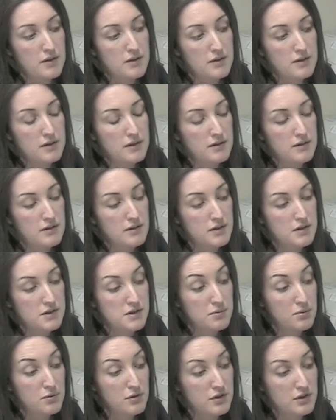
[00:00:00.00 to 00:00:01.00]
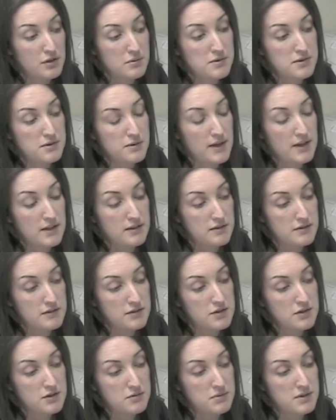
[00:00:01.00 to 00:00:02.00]
The support groups as well,
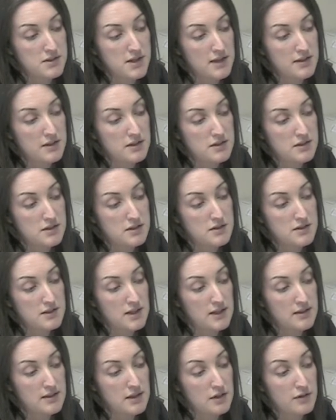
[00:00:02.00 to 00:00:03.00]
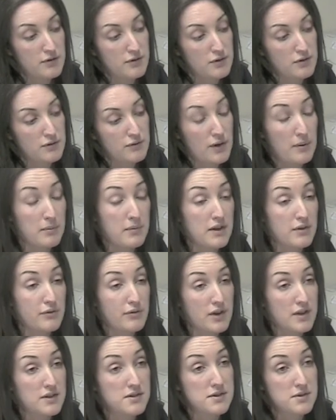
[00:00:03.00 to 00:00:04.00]
should be said that they're for family and
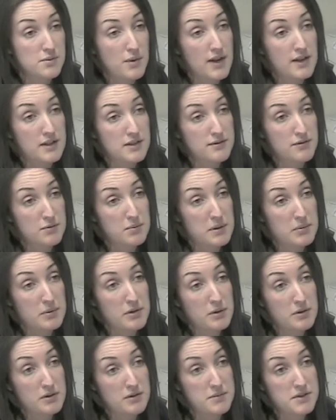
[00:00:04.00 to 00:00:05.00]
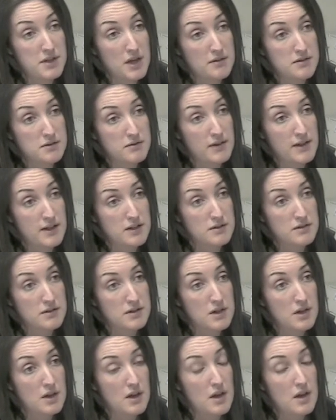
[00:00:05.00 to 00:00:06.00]
friends as well as for people who are themselves affected.
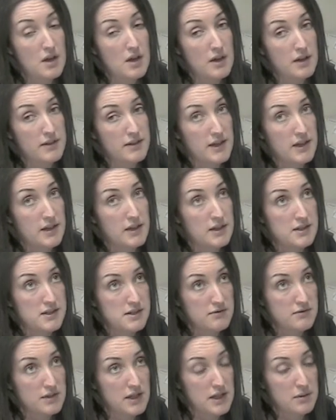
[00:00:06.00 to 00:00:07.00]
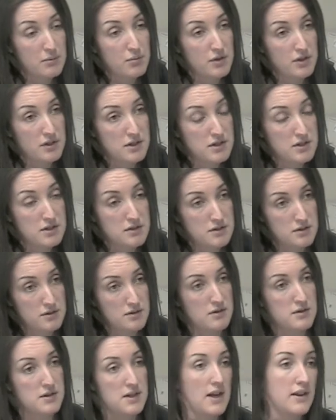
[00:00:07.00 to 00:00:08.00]
I think it's really important to
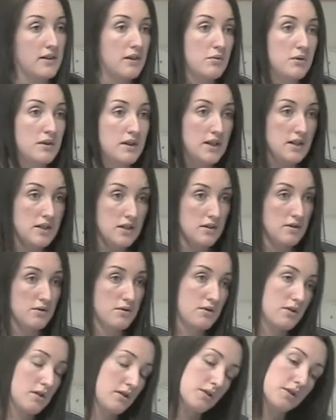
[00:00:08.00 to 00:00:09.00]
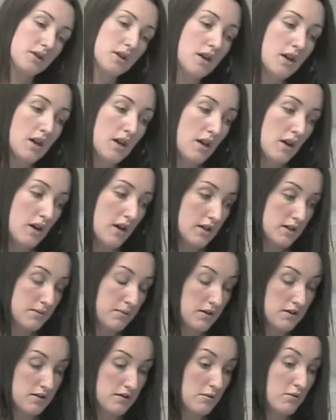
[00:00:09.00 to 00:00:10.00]
understand that with eating disorders, I
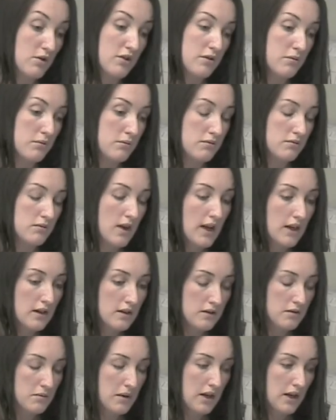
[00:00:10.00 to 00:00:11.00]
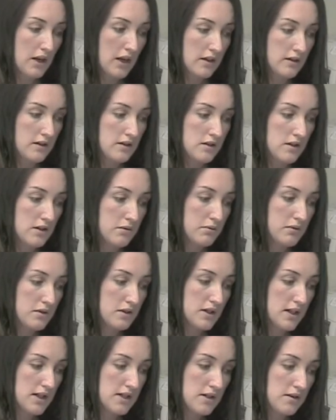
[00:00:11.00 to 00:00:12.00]
suppose no more than any other mental health issue,
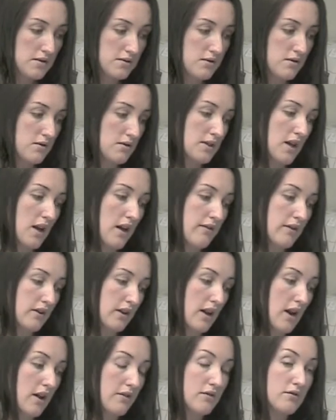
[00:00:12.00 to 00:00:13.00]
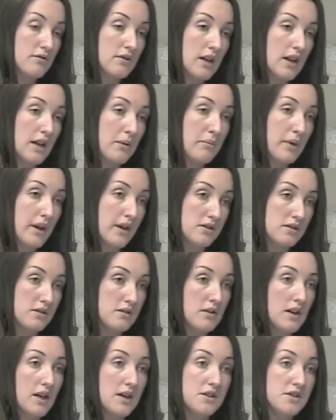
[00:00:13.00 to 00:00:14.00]
but eating disorders can have a real impact on the
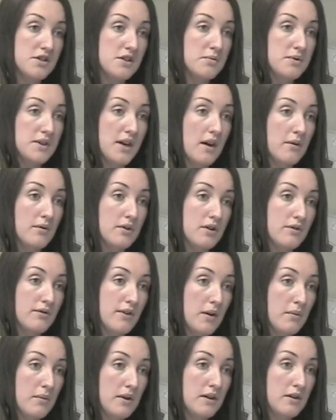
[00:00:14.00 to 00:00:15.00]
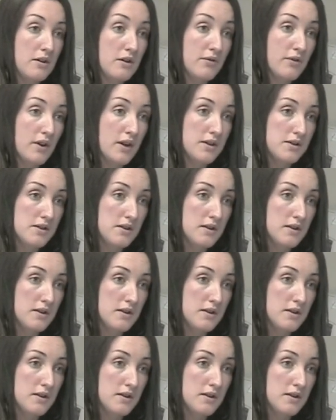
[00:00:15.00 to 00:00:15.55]
relationships you have with your family and your friends and